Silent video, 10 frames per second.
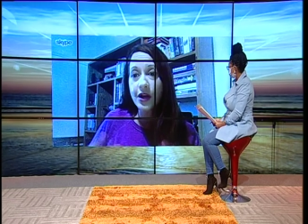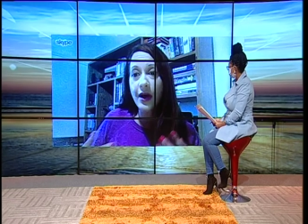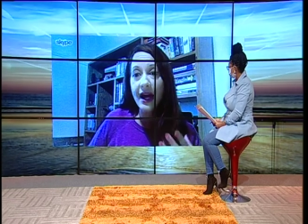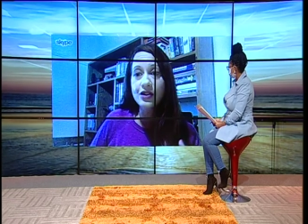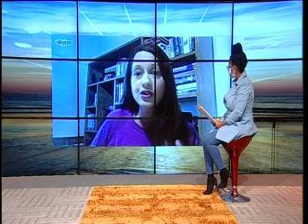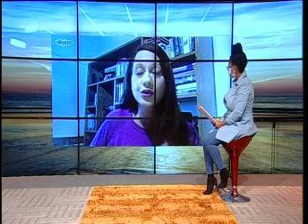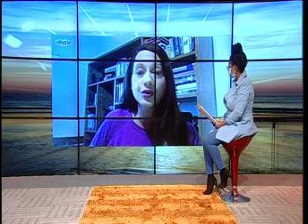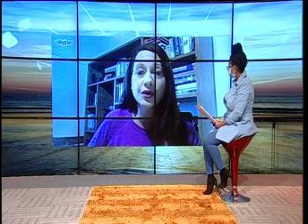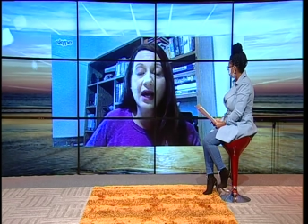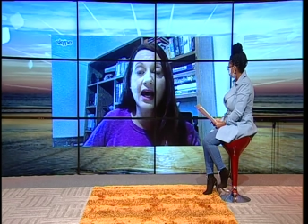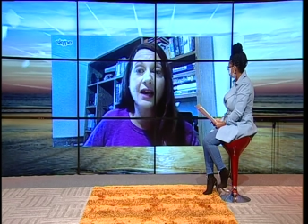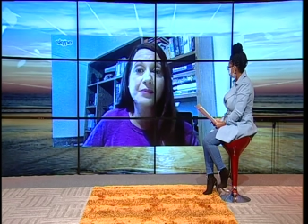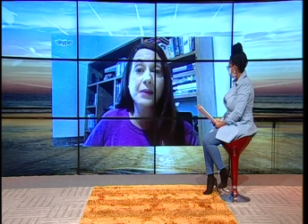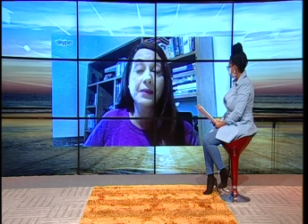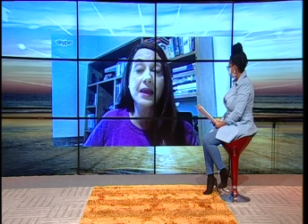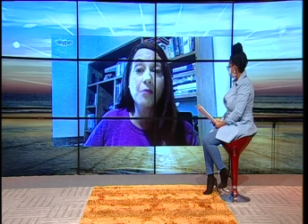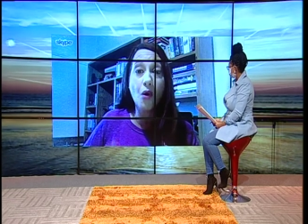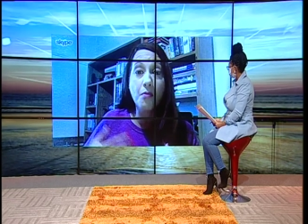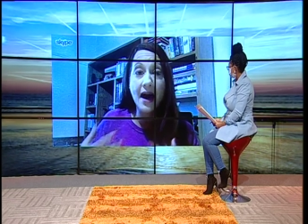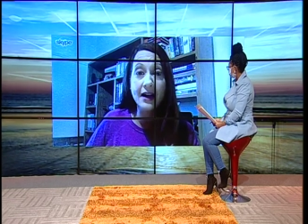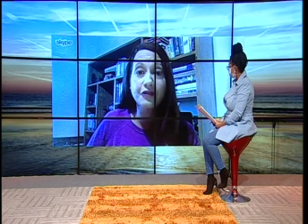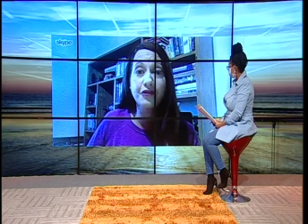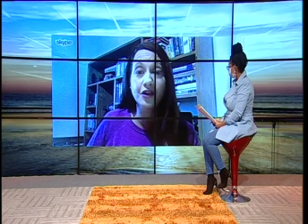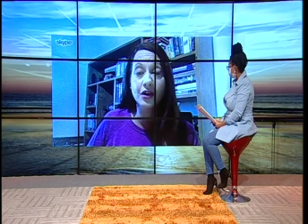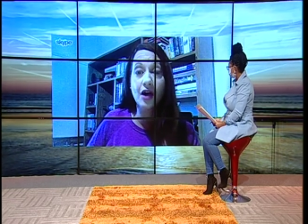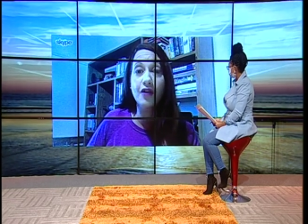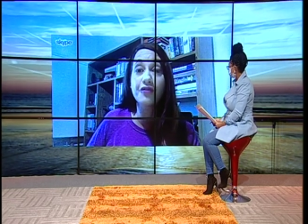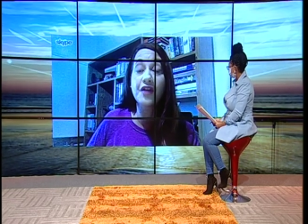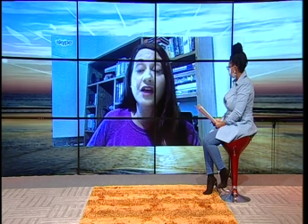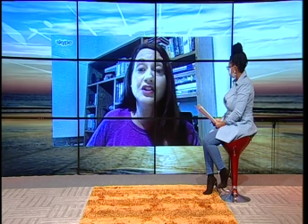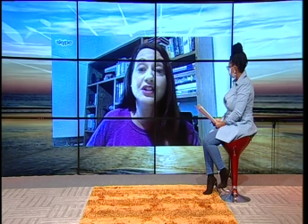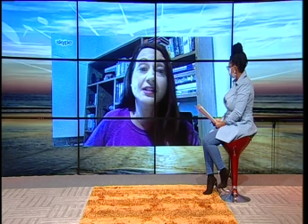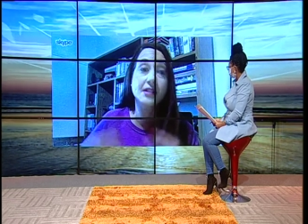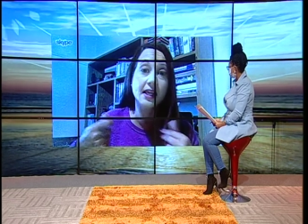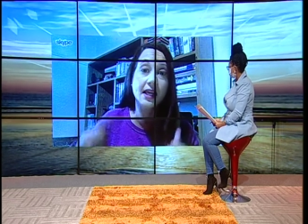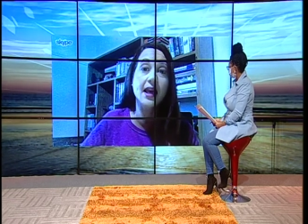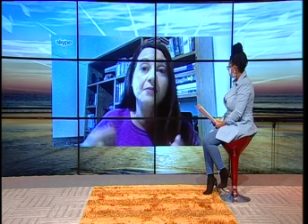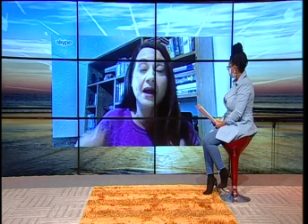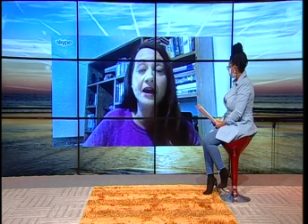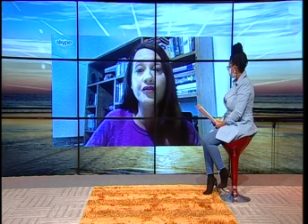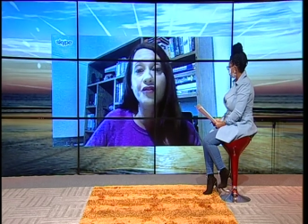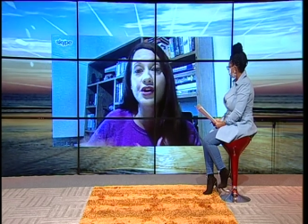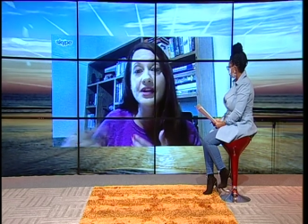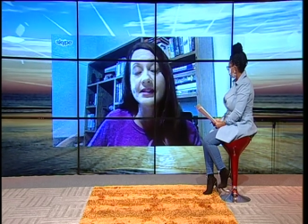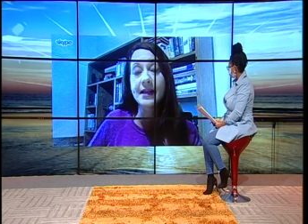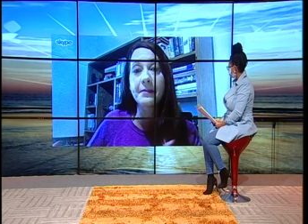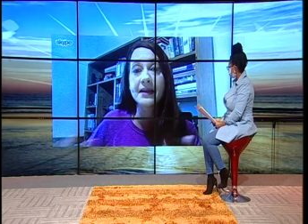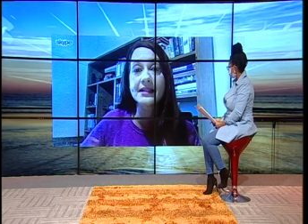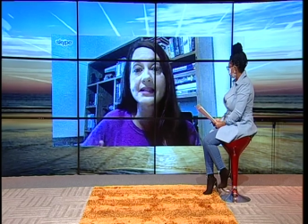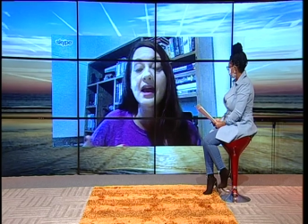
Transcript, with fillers: had to um, be more mindful of uh, just sticking a microphone in somebody's